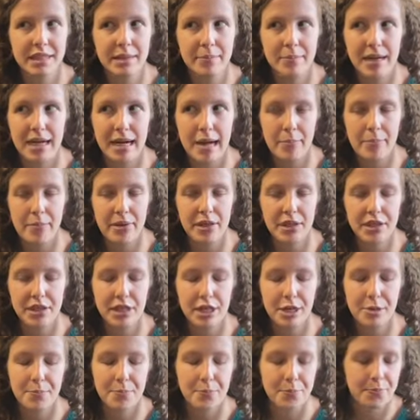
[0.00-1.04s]

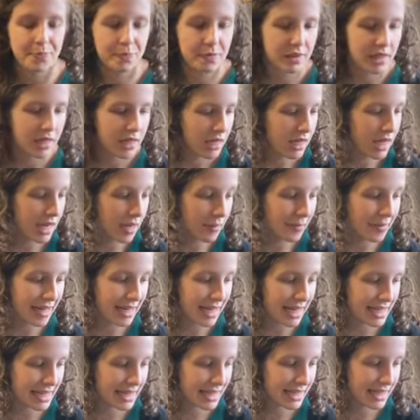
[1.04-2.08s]
popular, and
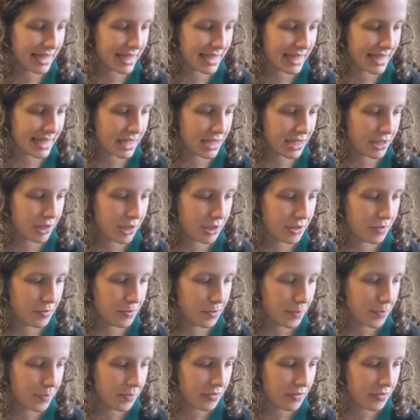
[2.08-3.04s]
I did listen to.